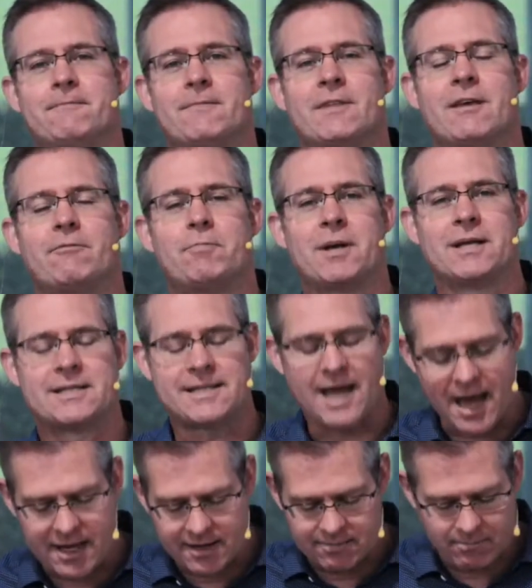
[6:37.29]
They've been
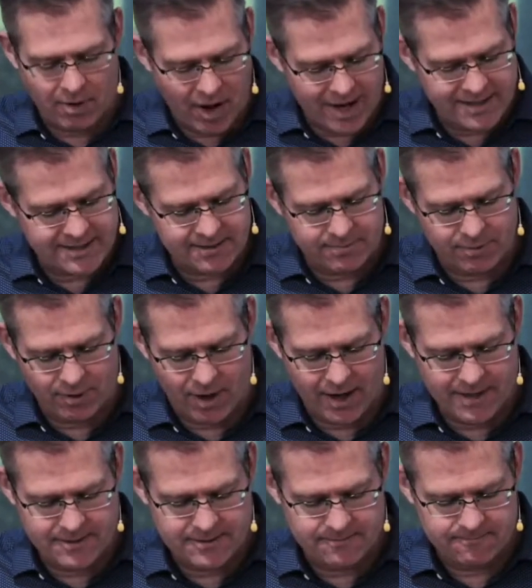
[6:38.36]
taken by
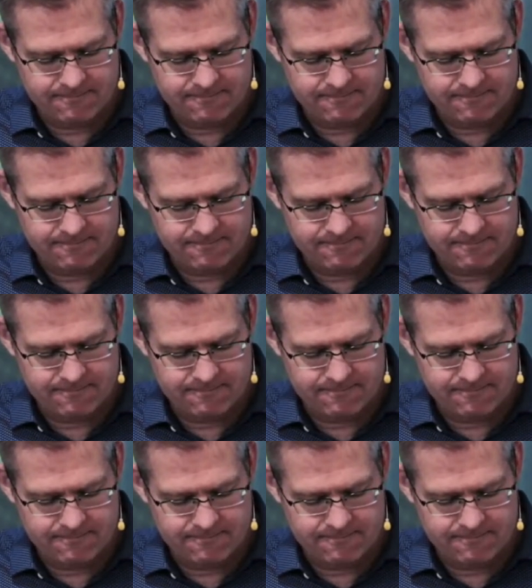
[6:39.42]
surprise.